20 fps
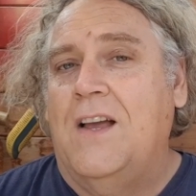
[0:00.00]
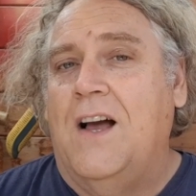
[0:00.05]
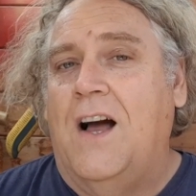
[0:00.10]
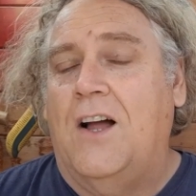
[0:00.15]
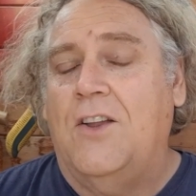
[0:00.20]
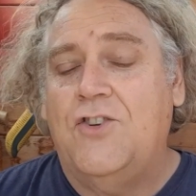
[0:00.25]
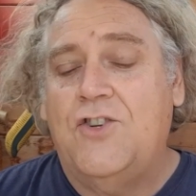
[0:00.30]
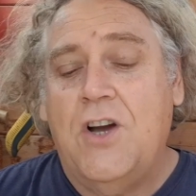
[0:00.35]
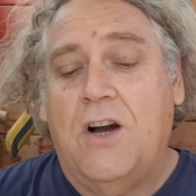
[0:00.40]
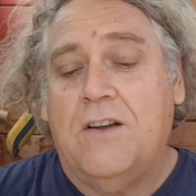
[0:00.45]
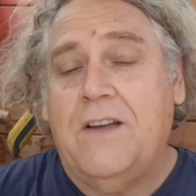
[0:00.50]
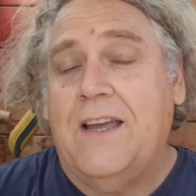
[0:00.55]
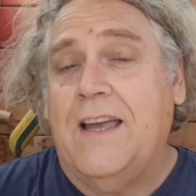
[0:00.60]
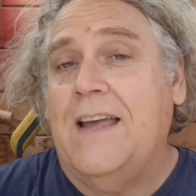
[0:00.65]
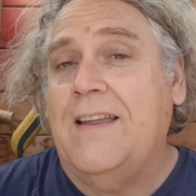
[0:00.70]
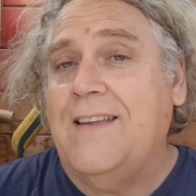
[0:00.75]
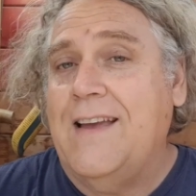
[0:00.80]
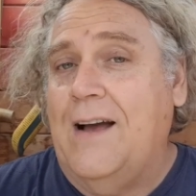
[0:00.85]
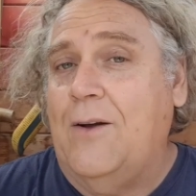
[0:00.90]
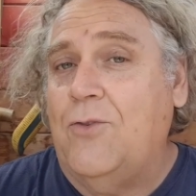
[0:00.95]
And chucking
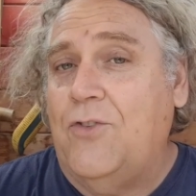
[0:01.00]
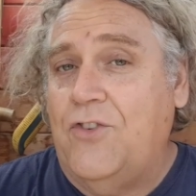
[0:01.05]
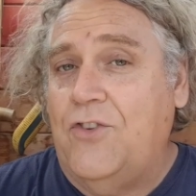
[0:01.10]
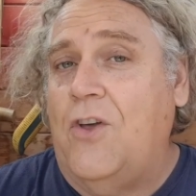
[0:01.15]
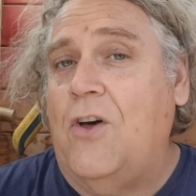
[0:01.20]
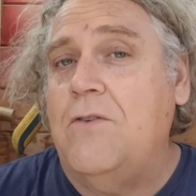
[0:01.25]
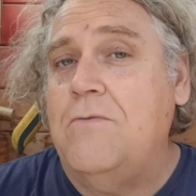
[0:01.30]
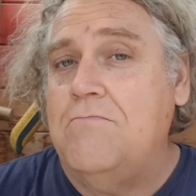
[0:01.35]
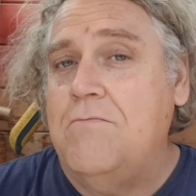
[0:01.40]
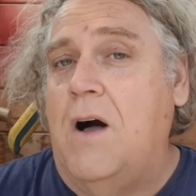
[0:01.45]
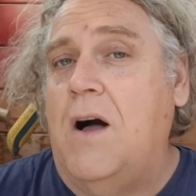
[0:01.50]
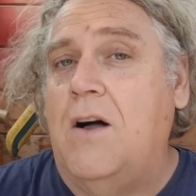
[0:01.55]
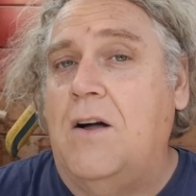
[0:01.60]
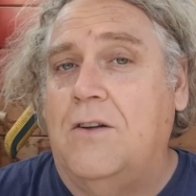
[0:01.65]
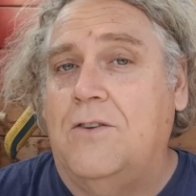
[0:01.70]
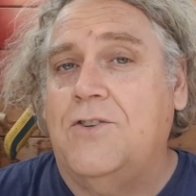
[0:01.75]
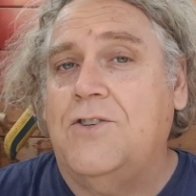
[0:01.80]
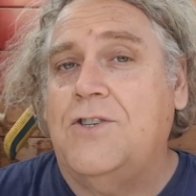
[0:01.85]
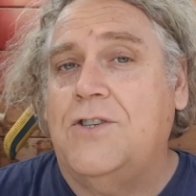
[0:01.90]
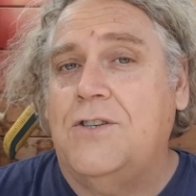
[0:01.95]
it down so
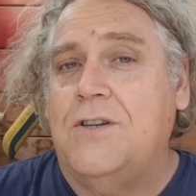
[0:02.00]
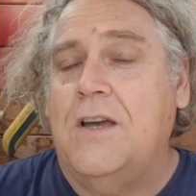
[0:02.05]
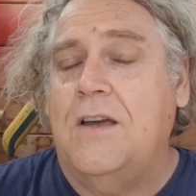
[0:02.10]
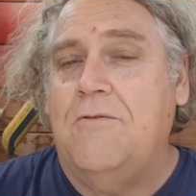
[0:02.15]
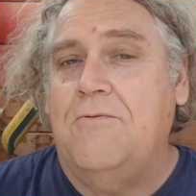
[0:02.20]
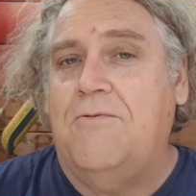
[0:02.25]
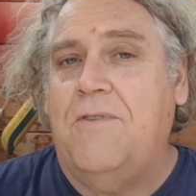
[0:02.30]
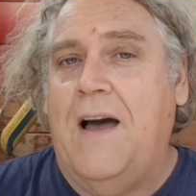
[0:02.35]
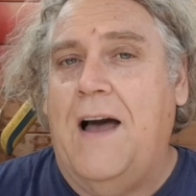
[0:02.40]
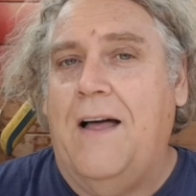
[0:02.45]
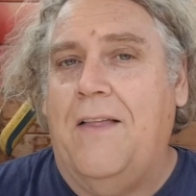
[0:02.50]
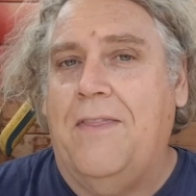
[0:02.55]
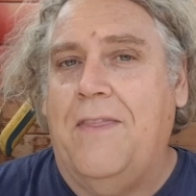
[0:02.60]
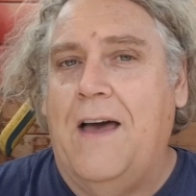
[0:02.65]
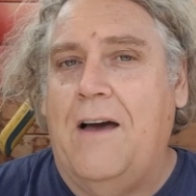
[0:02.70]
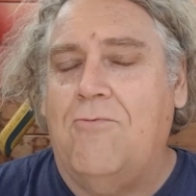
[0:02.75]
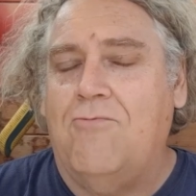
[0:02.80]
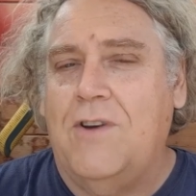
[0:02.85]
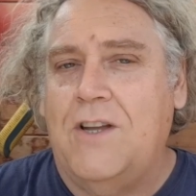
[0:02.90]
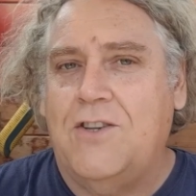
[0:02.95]
much, in fact,
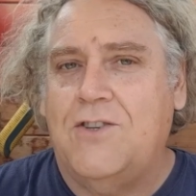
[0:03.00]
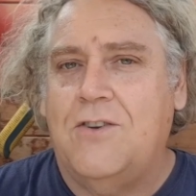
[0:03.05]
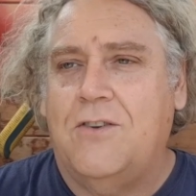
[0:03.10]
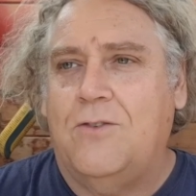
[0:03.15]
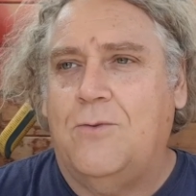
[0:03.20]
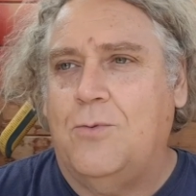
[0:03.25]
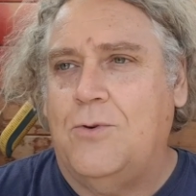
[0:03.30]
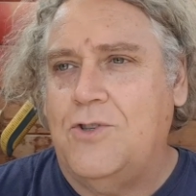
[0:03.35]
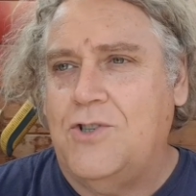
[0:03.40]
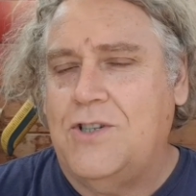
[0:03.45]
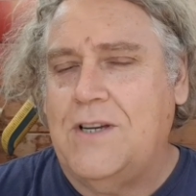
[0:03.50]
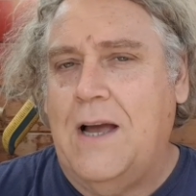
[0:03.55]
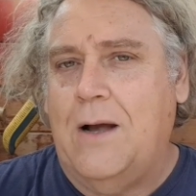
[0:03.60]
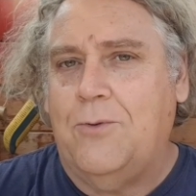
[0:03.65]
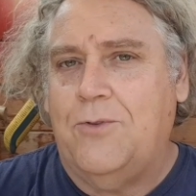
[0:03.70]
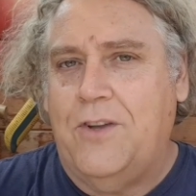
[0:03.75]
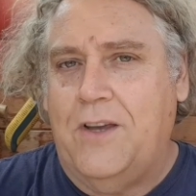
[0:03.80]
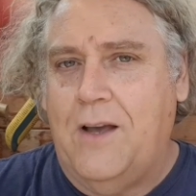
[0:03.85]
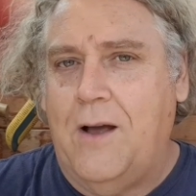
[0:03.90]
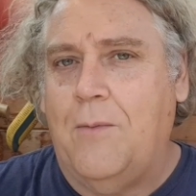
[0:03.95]
that Richard was
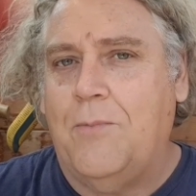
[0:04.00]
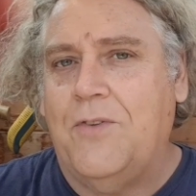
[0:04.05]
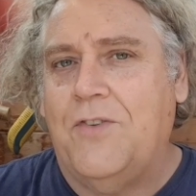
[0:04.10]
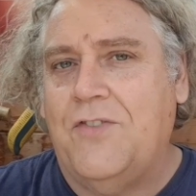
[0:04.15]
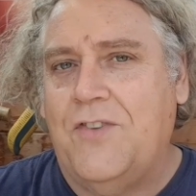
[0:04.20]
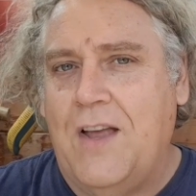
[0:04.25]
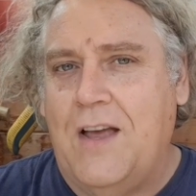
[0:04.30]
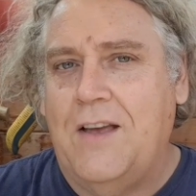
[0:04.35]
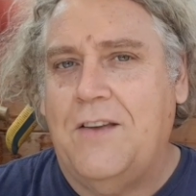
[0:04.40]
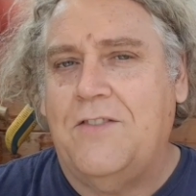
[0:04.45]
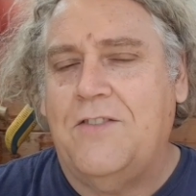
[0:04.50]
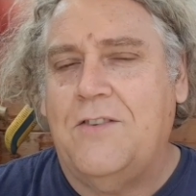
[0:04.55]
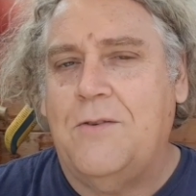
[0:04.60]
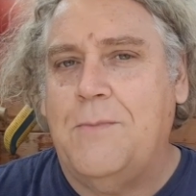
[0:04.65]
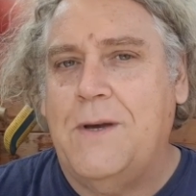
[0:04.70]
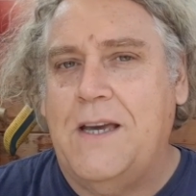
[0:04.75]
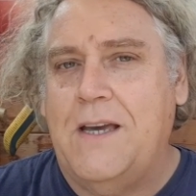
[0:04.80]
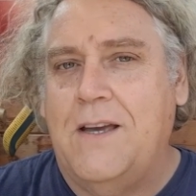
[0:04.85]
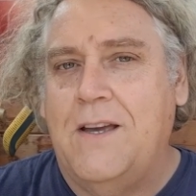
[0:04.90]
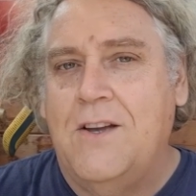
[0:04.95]
shouting upstairs to
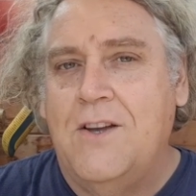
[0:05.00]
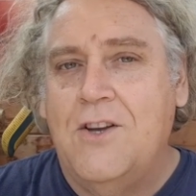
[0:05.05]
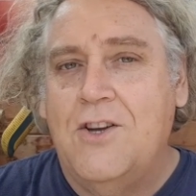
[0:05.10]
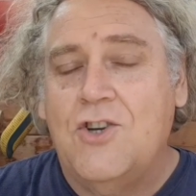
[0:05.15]
me,